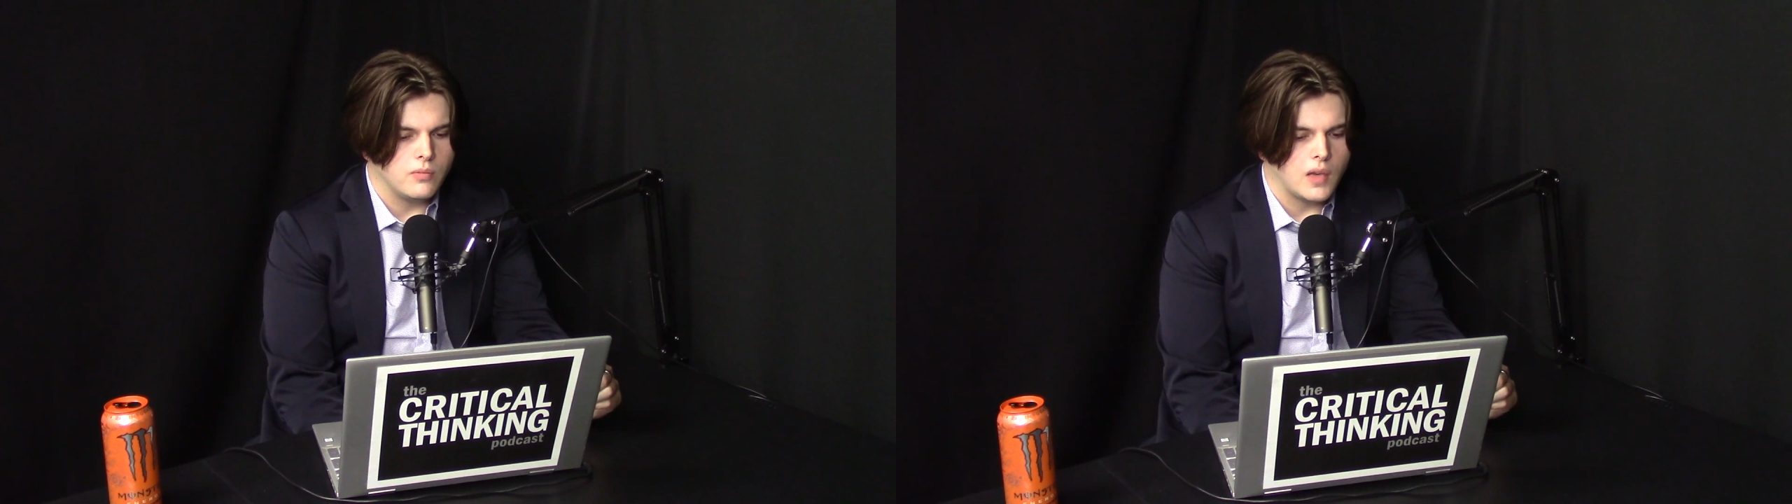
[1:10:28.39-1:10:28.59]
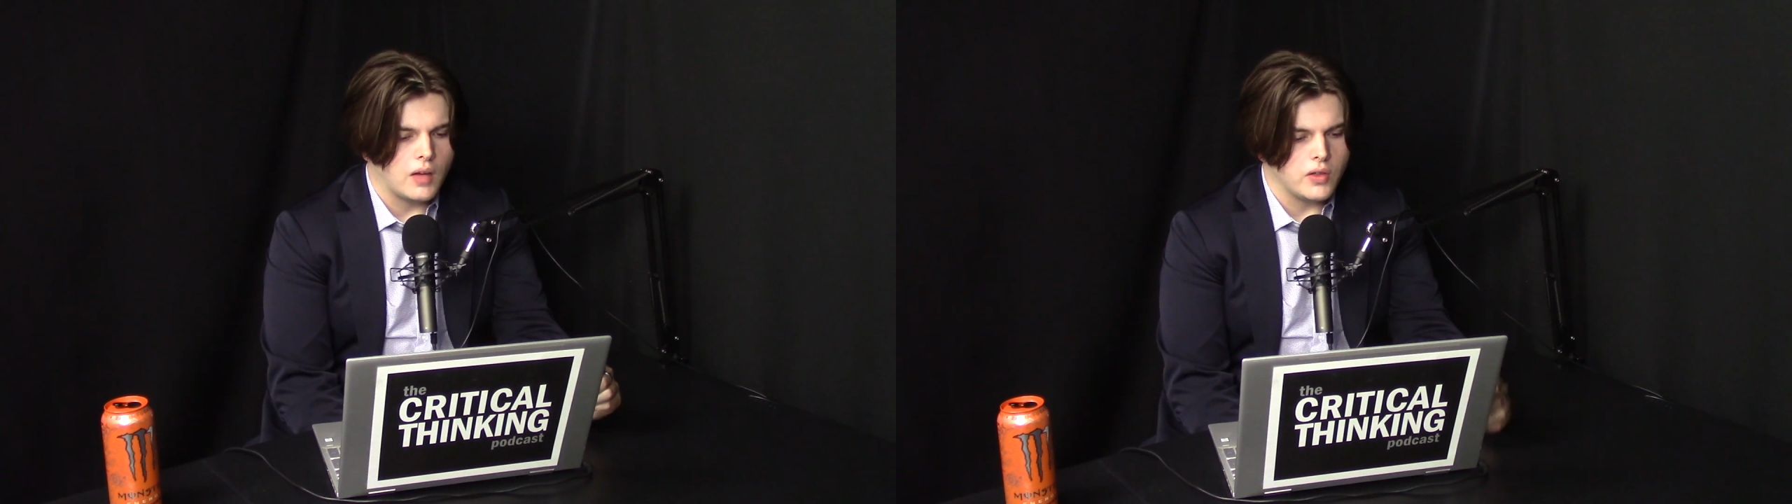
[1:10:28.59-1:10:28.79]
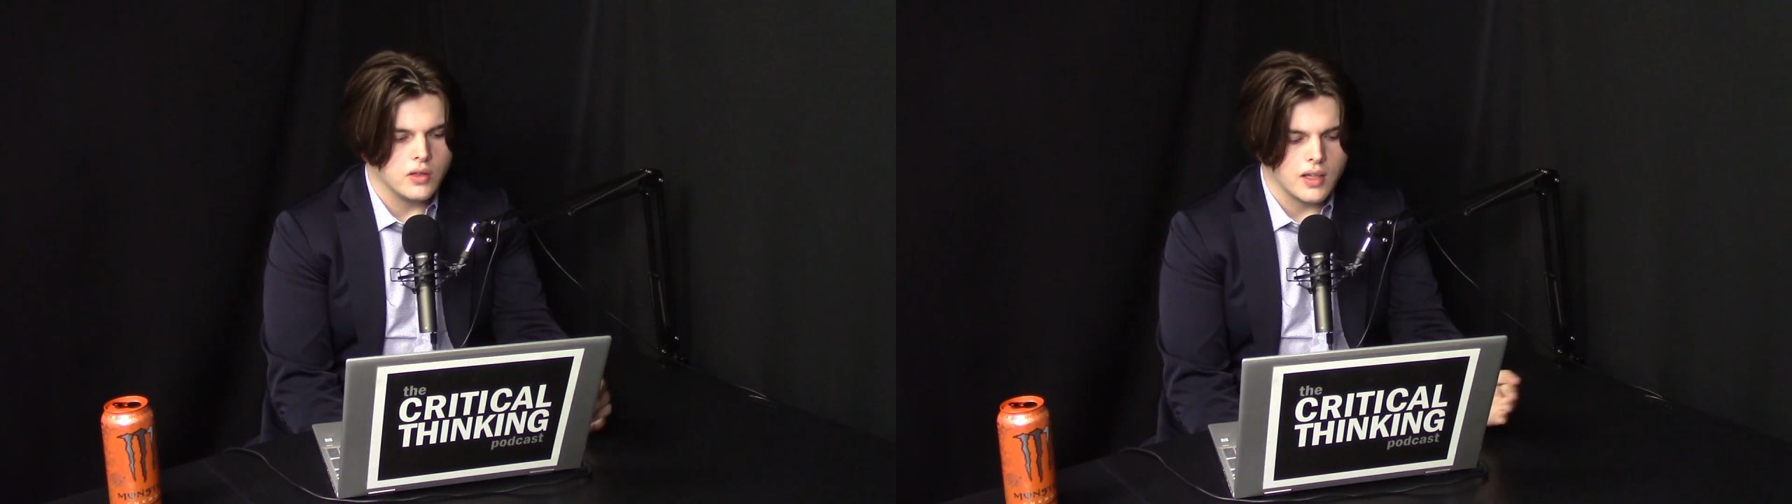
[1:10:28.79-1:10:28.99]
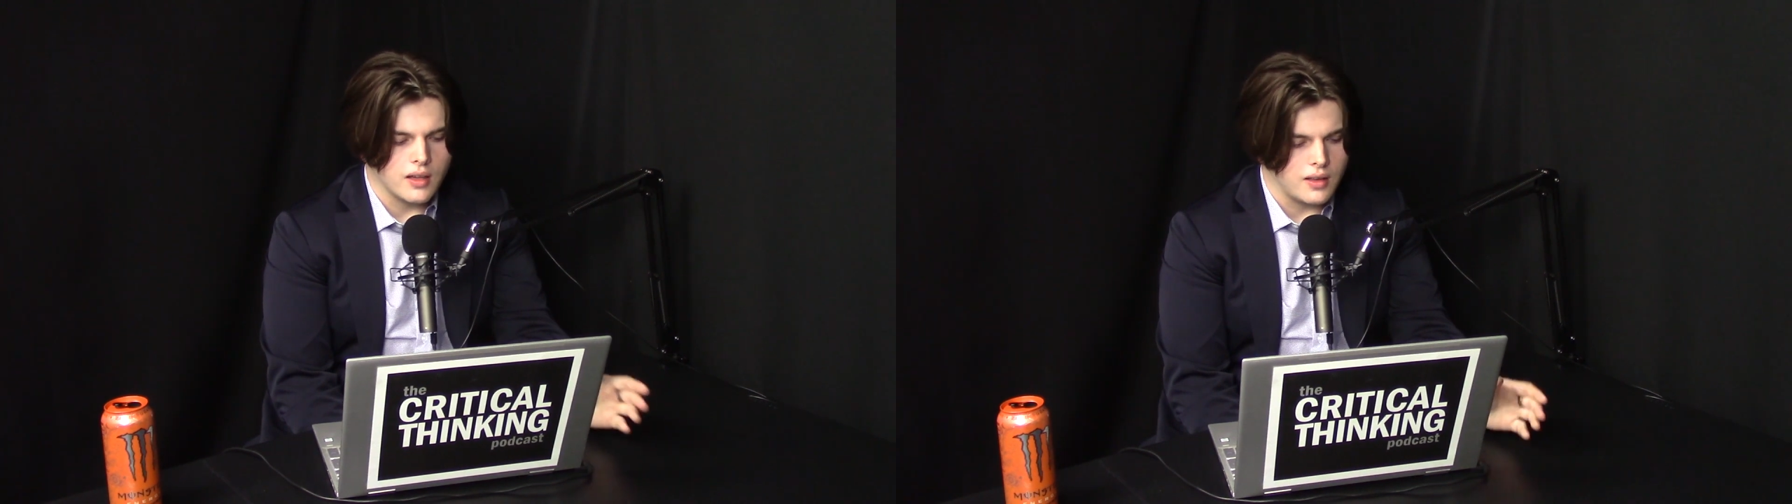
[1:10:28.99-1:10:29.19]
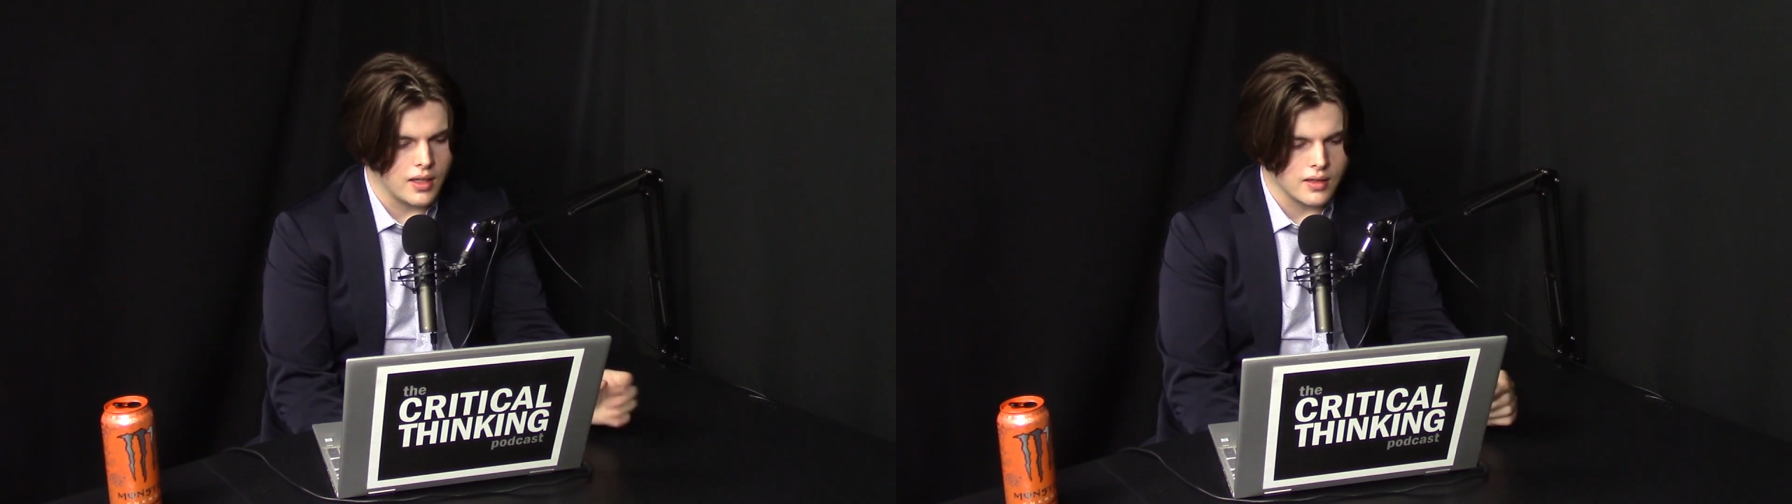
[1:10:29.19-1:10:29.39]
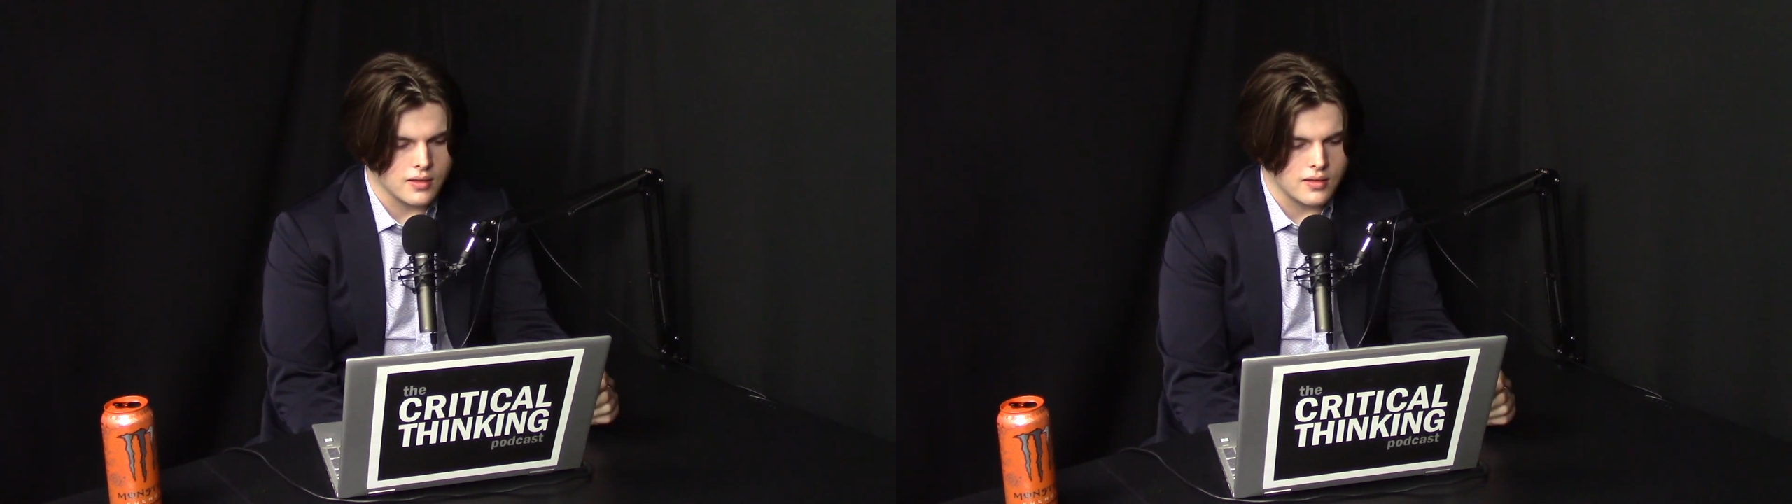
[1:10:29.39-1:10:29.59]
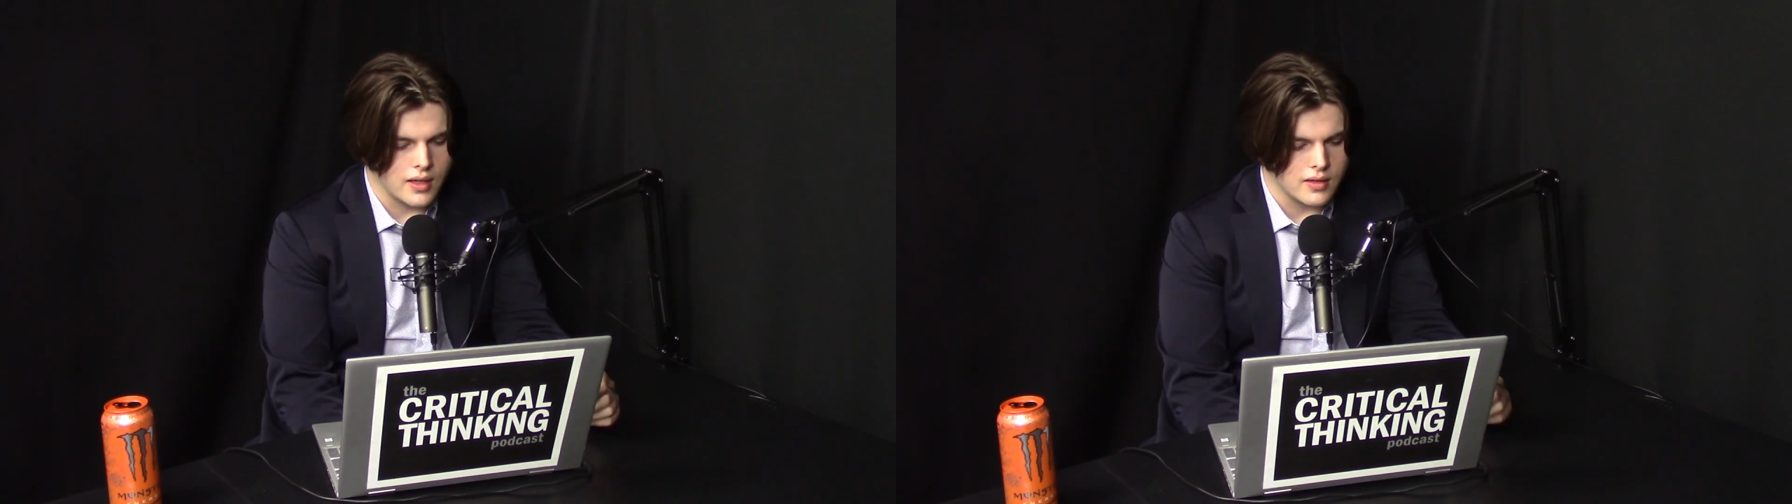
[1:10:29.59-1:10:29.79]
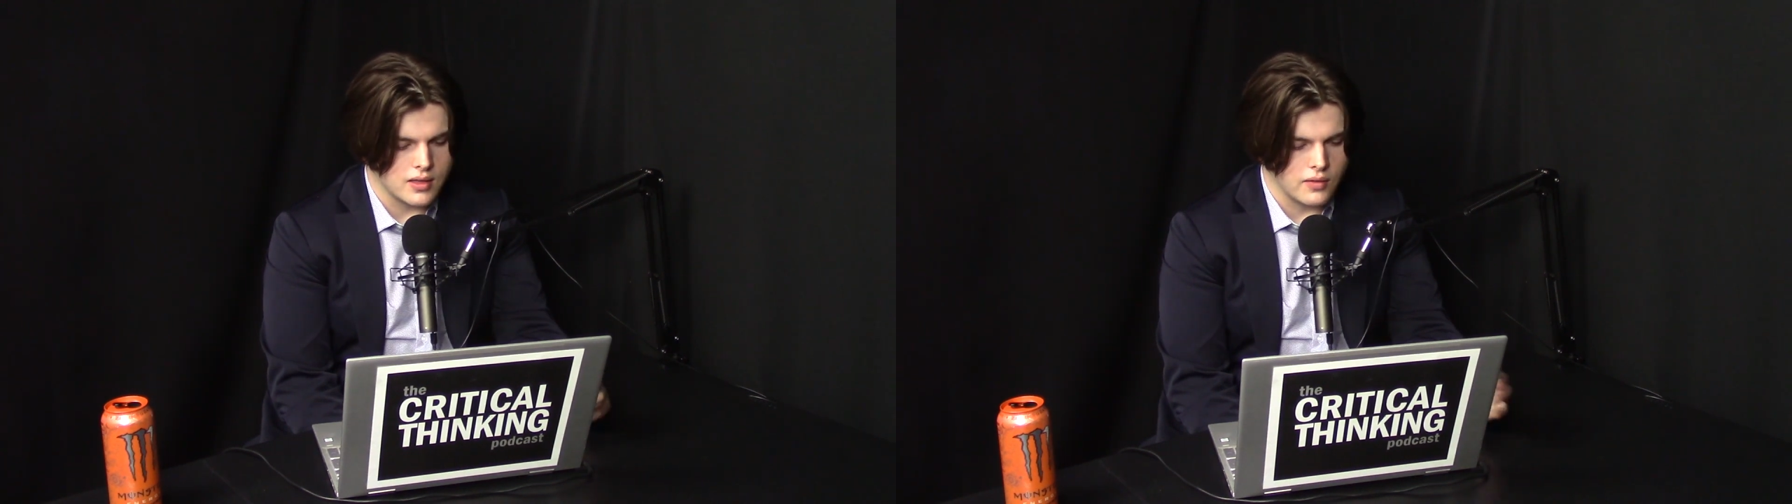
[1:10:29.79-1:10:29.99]
If you look at things
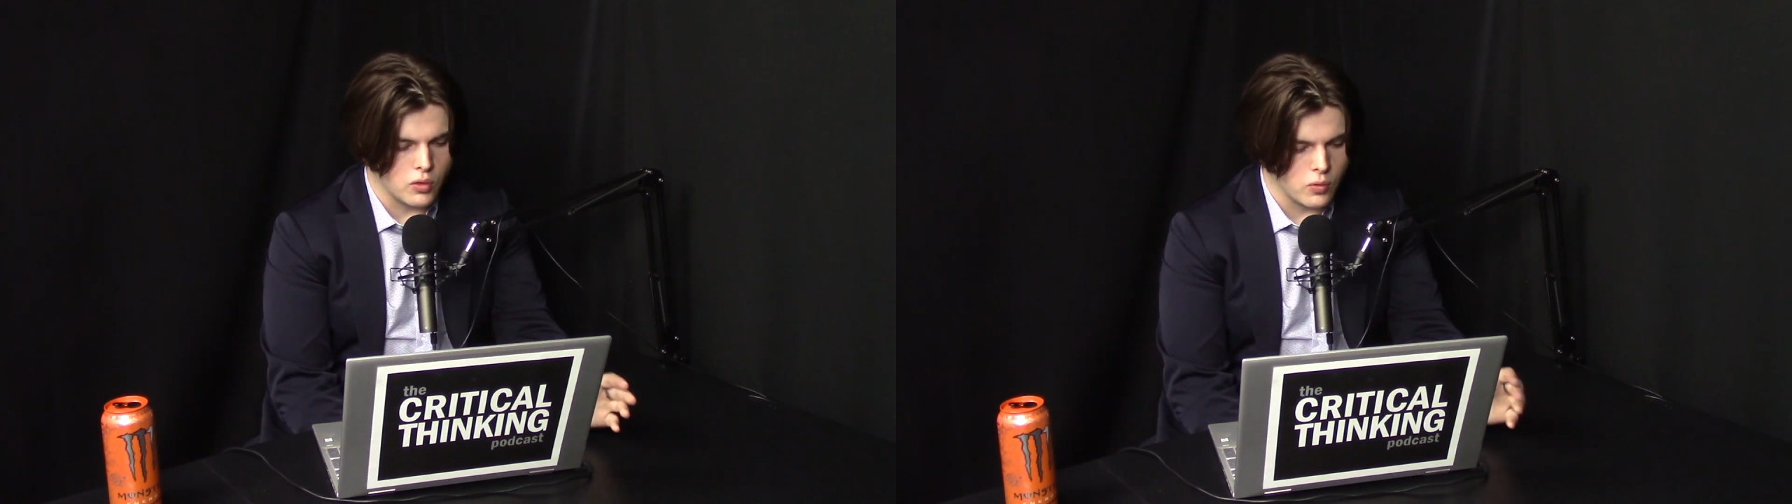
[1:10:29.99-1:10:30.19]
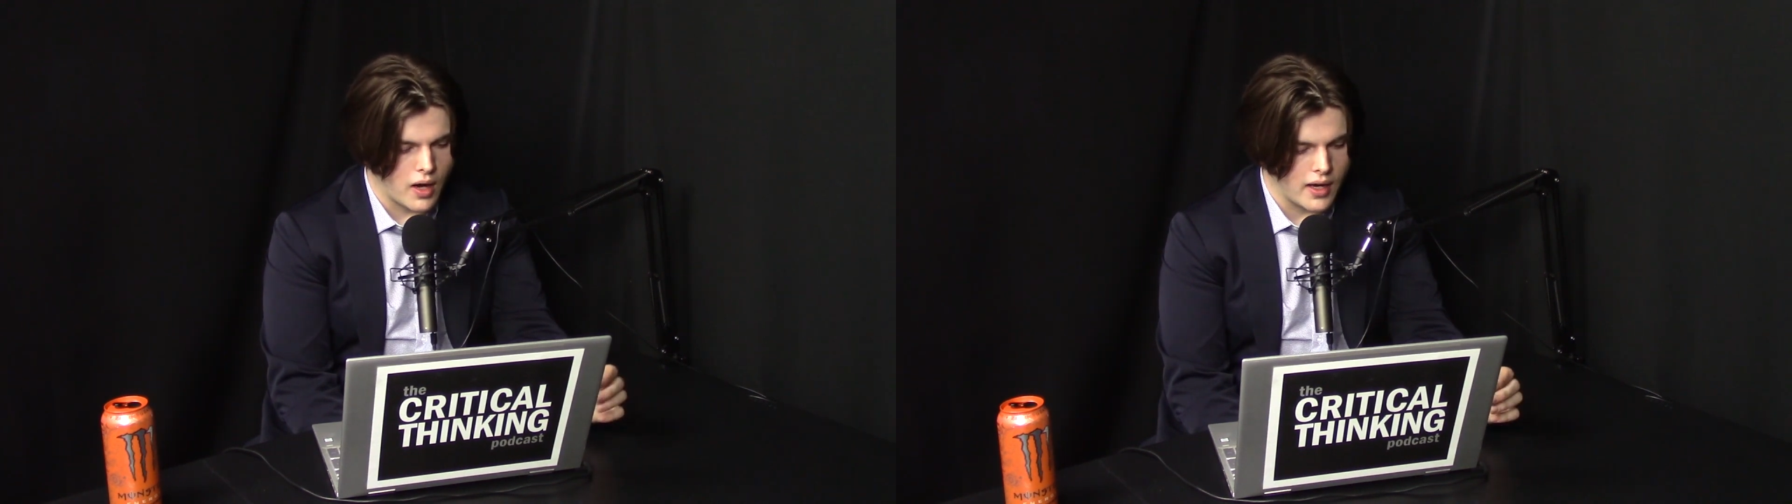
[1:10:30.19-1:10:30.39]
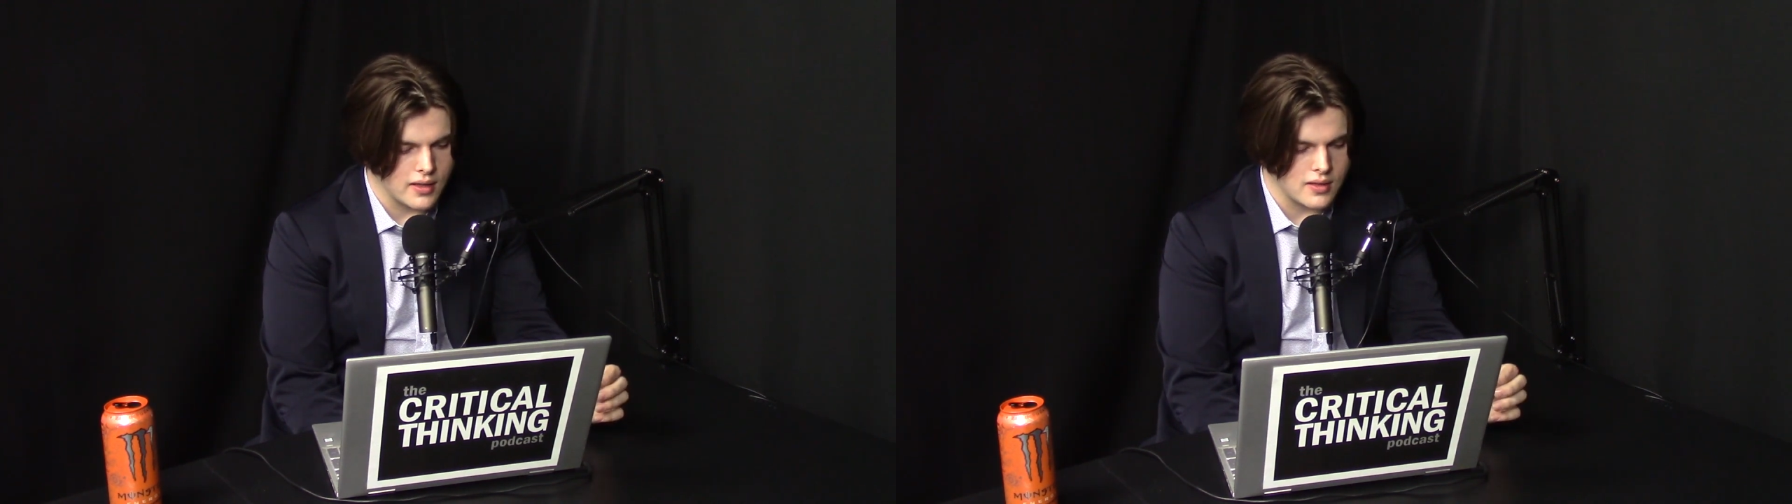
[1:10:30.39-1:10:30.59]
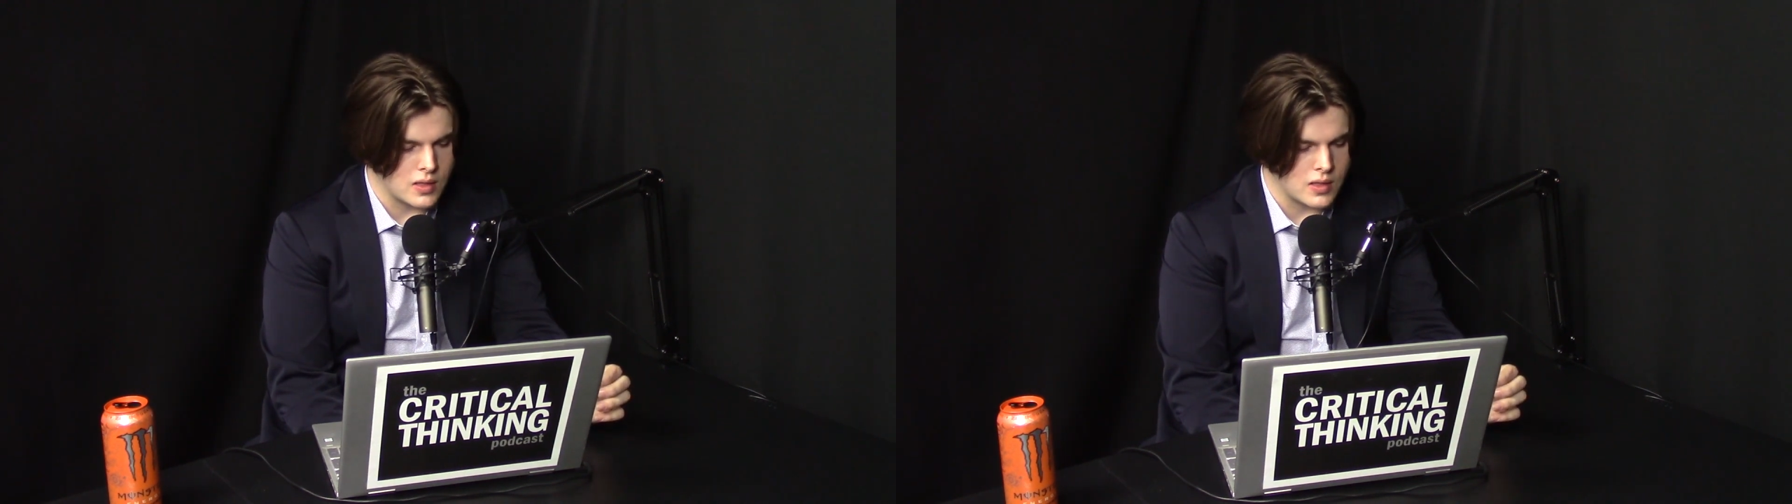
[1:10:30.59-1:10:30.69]
like civil rights,